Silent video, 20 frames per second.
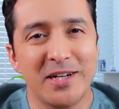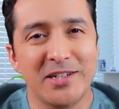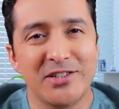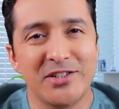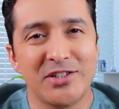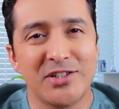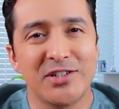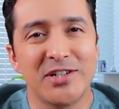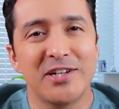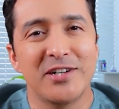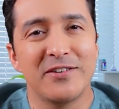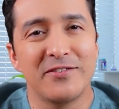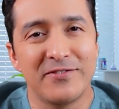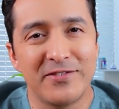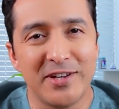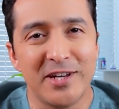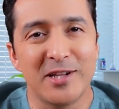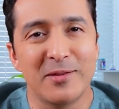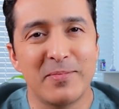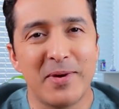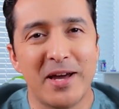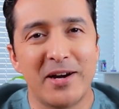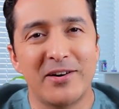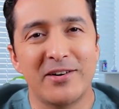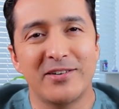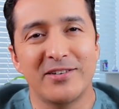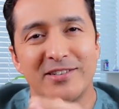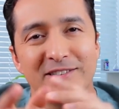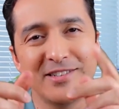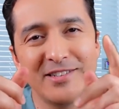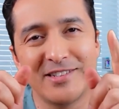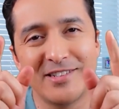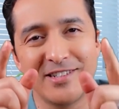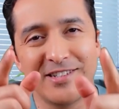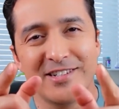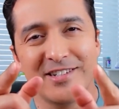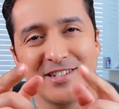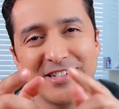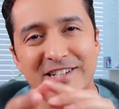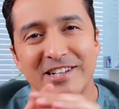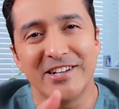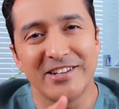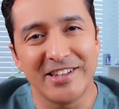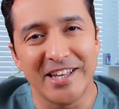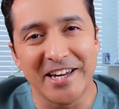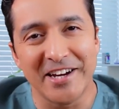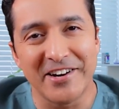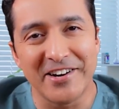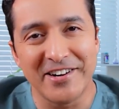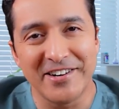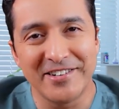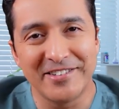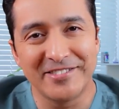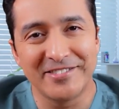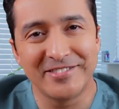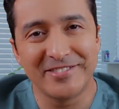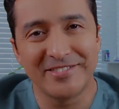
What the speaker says: much. Feel better. See you later.